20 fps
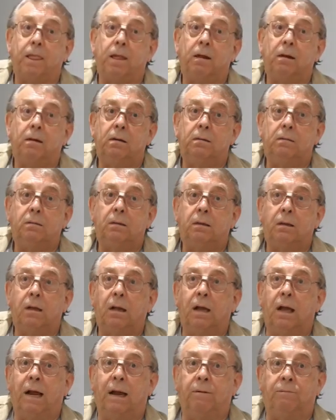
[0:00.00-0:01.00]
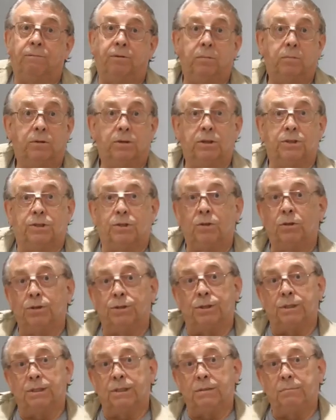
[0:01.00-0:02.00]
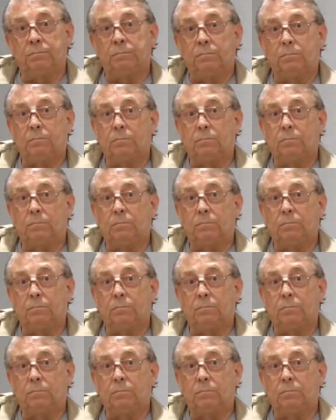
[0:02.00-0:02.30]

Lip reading: and from other sources.